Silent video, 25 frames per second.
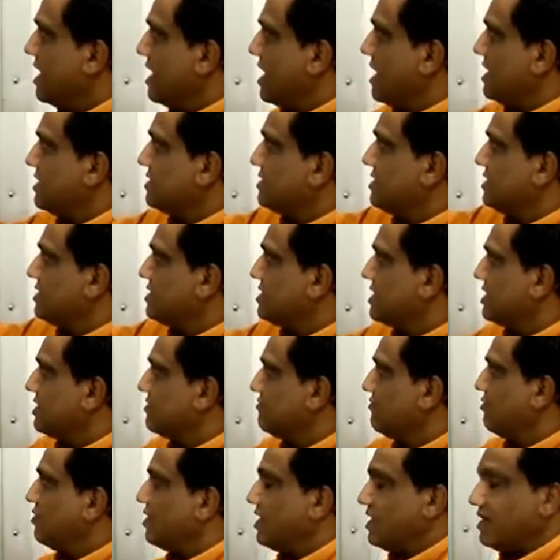As distance
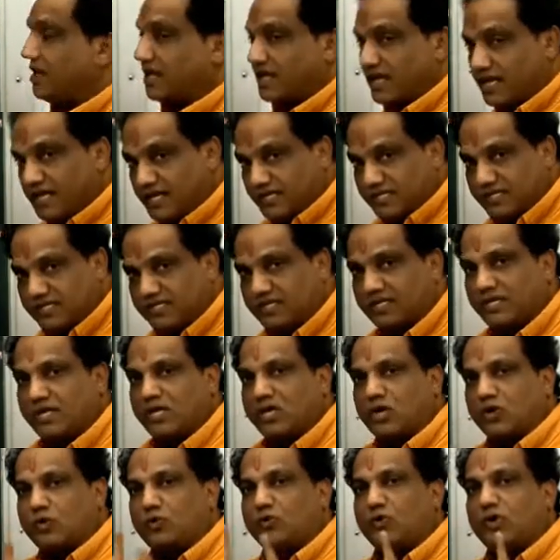would increase,
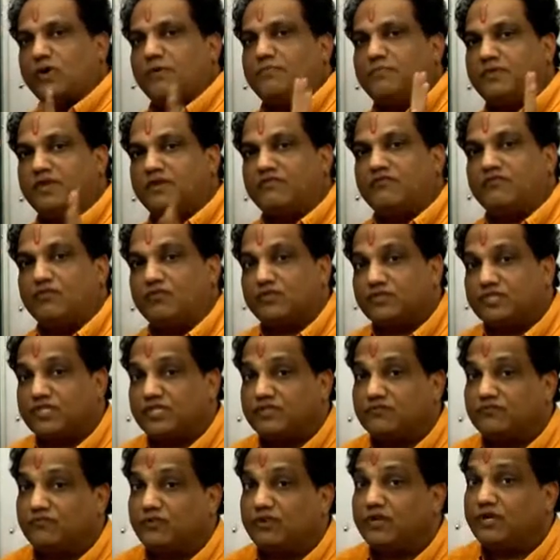Coulombian
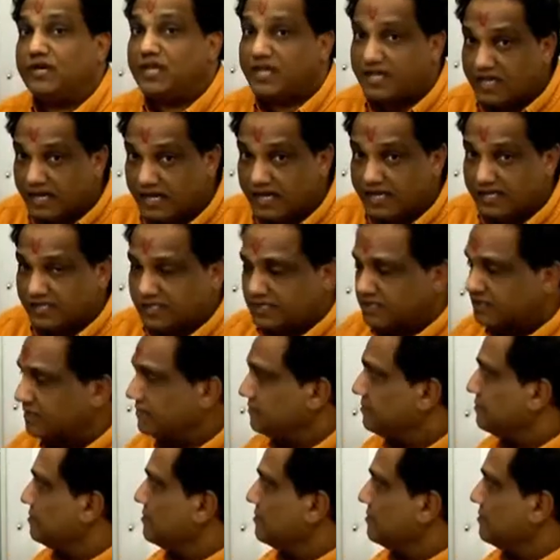forces would decrease.